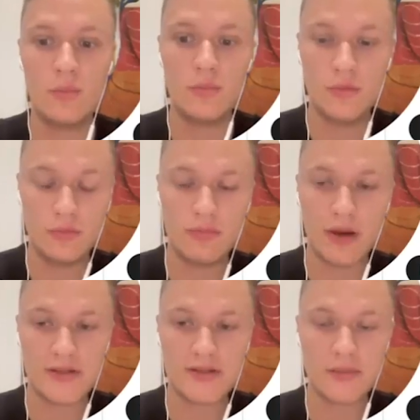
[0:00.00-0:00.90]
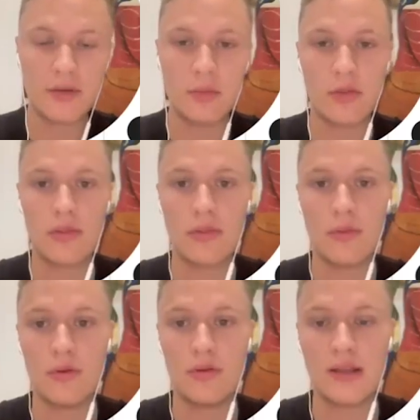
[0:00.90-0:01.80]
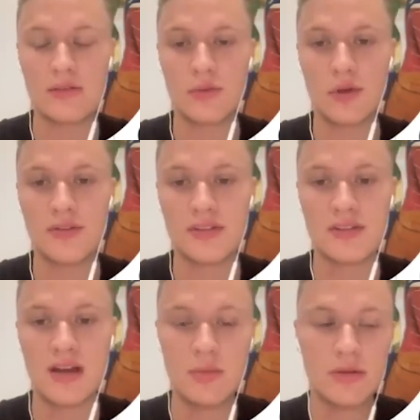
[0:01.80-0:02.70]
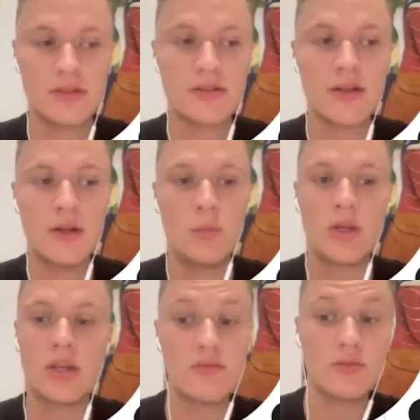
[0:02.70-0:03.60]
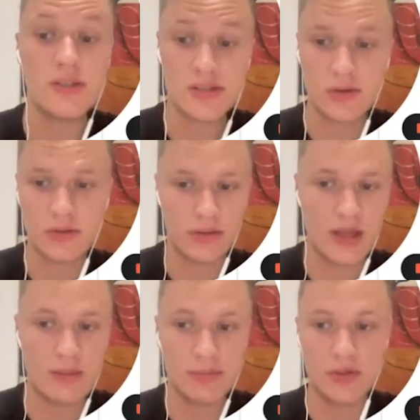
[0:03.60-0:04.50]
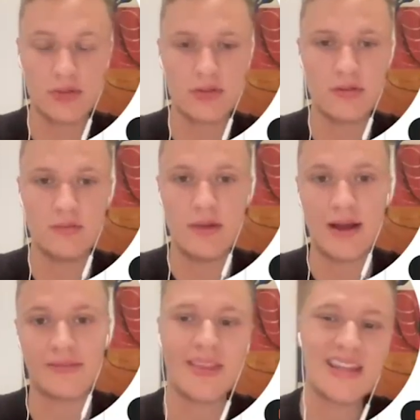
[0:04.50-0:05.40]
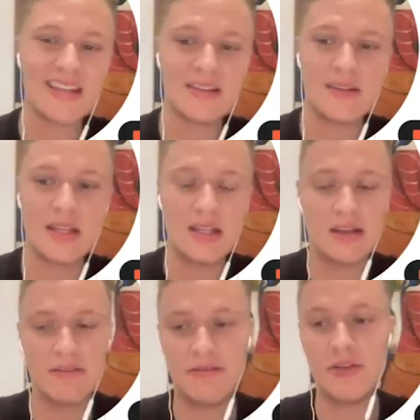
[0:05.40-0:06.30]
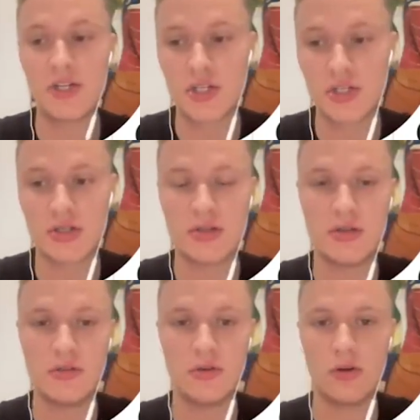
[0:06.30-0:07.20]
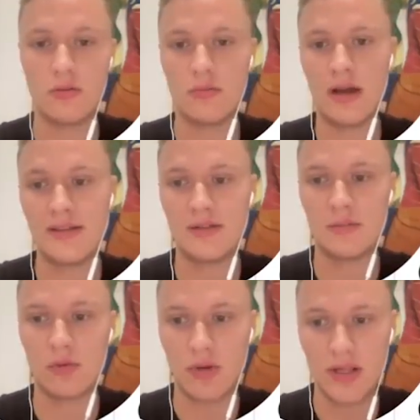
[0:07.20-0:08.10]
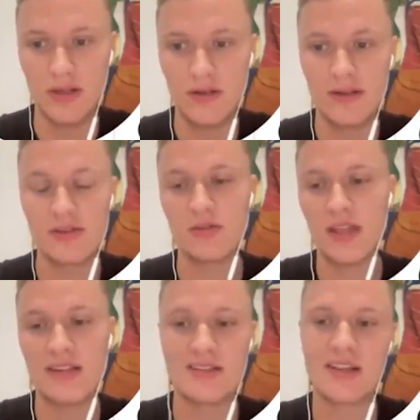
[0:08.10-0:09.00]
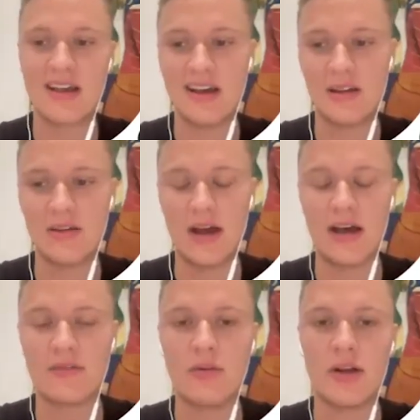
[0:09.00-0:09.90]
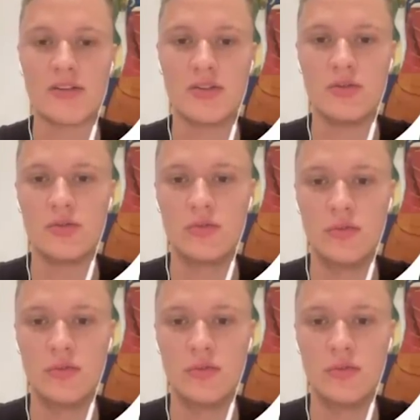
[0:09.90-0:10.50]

you buy something within the next 36 hours, we can give you a discount on that, because after that, they like finished your item already. So then it's like kind of hard for us to,